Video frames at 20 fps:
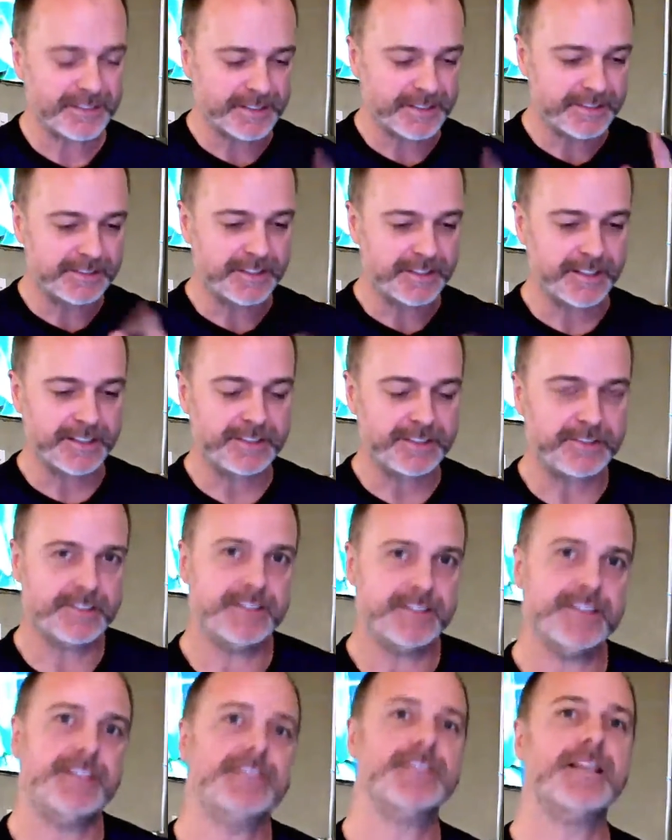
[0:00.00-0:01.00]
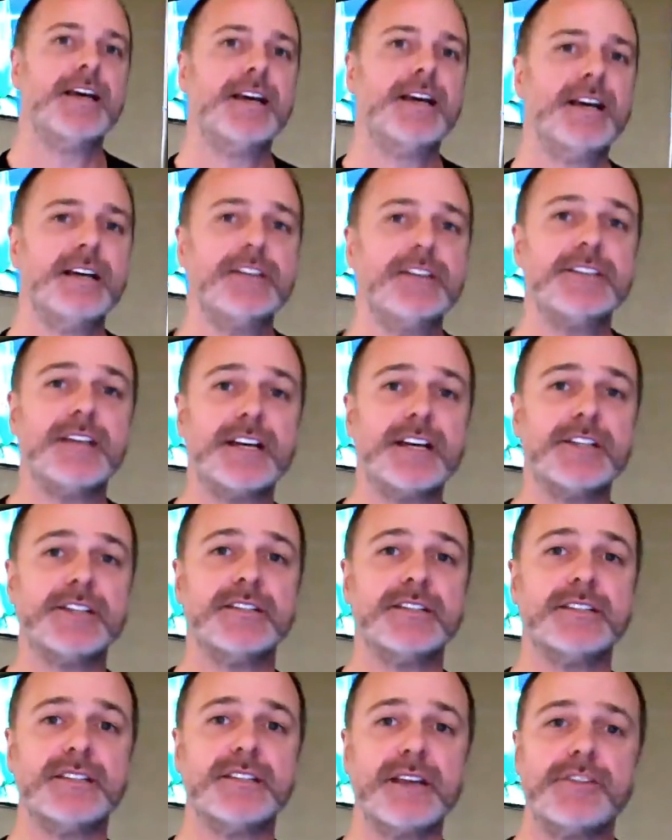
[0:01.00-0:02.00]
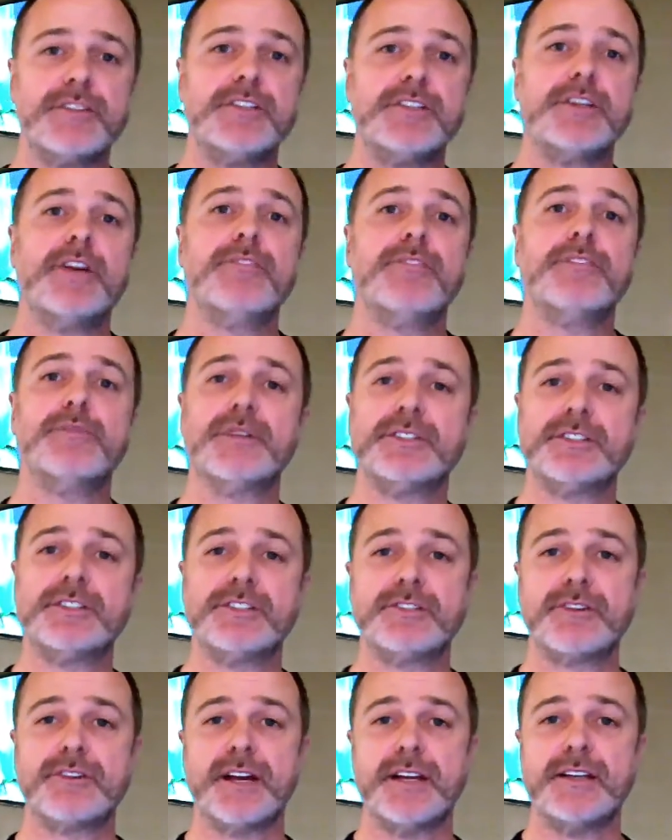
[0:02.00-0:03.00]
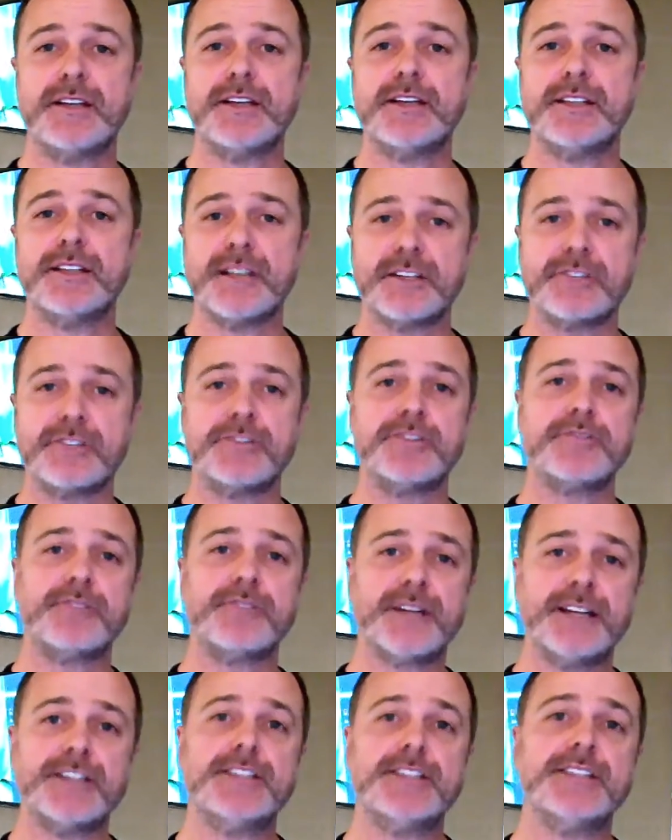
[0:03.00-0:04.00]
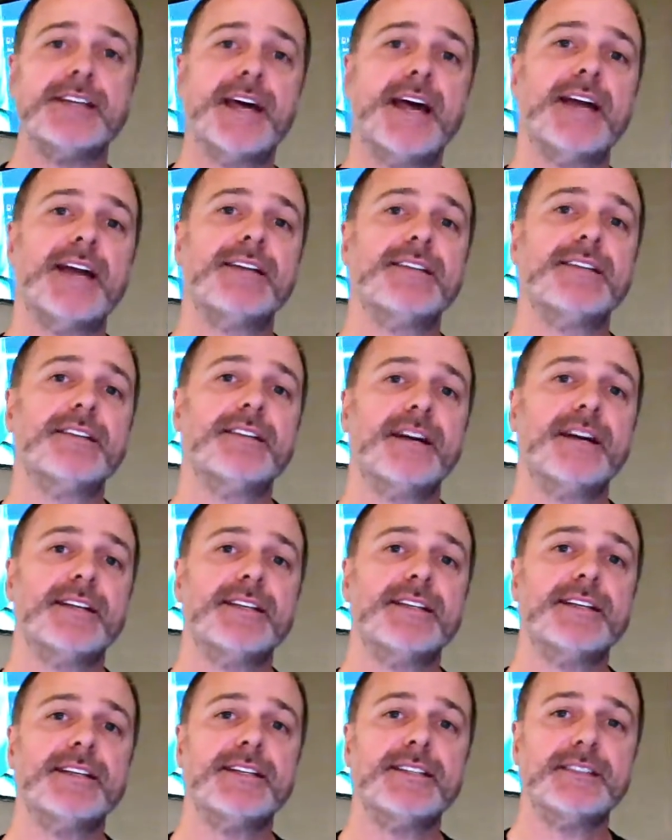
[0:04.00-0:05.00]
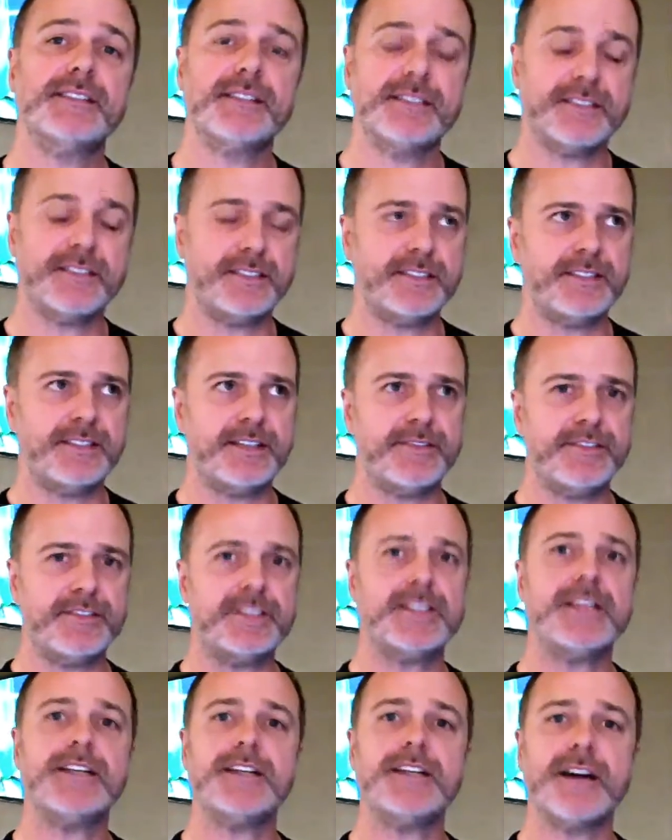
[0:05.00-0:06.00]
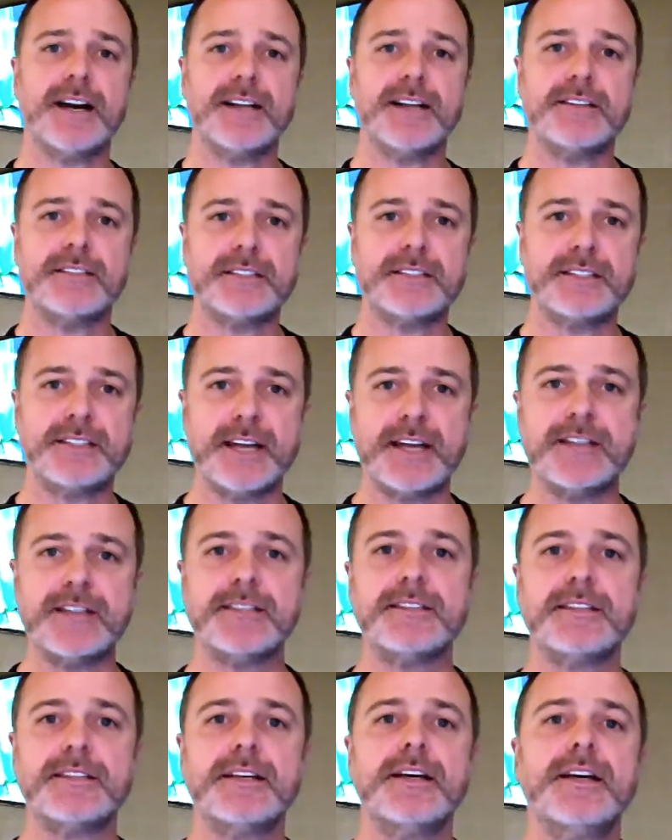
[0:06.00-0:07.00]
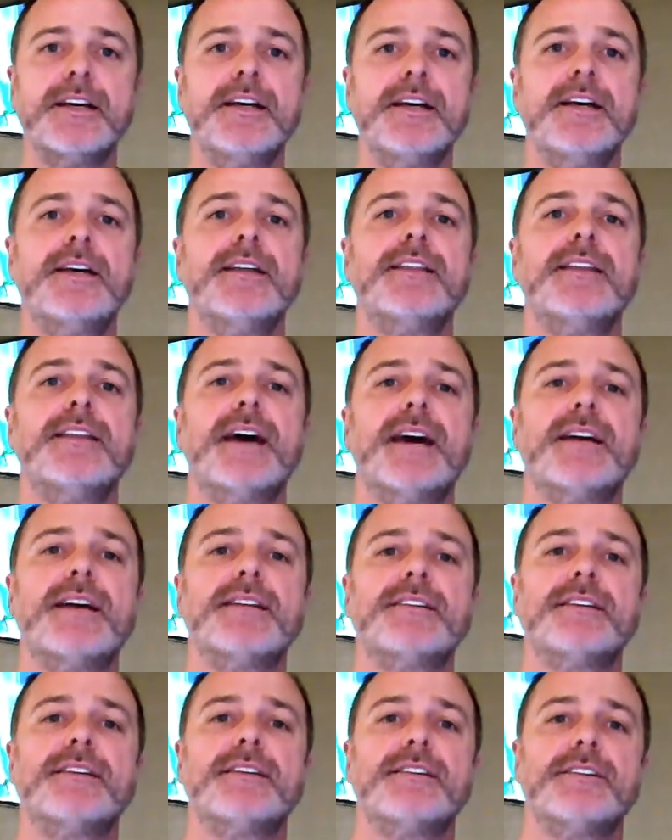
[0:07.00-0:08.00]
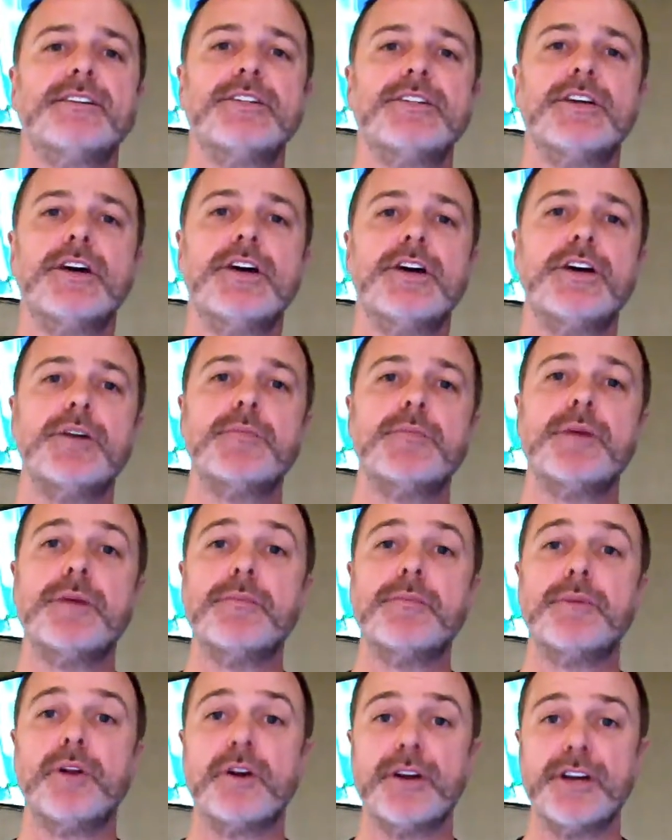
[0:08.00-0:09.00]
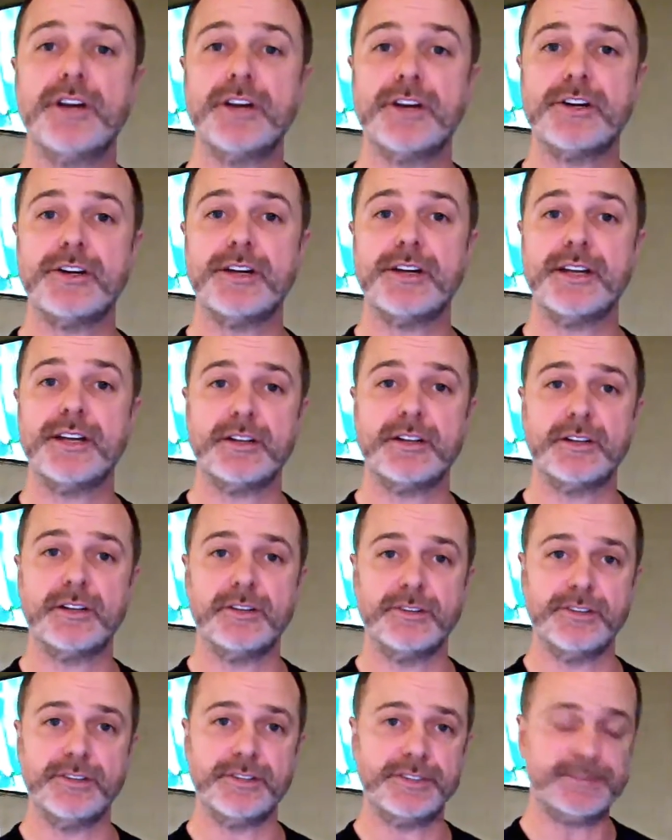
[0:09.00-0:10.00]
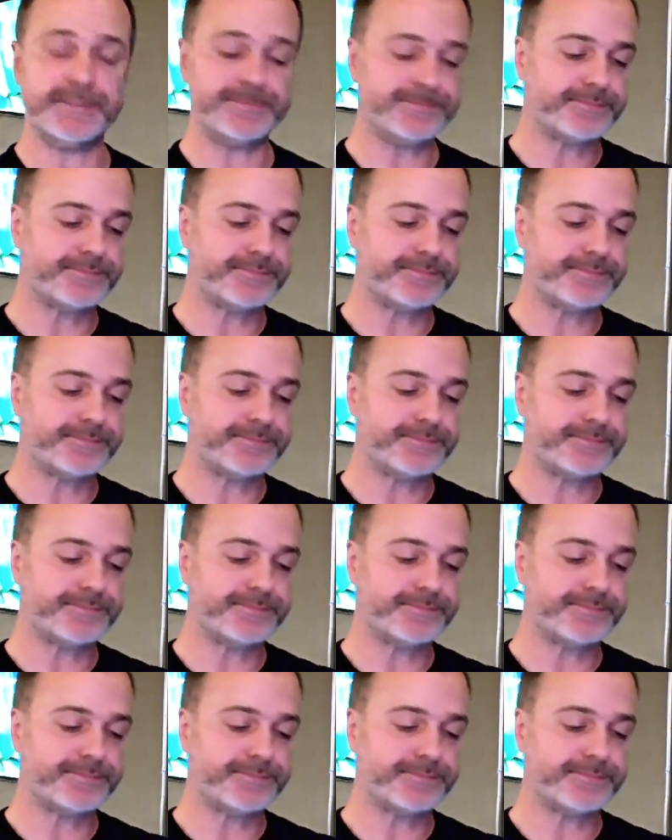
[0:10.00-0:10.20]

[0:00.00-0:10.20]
So let's look at this. Section 7 of the West Australian Industrial Relations Act 1979 states that the term employer includes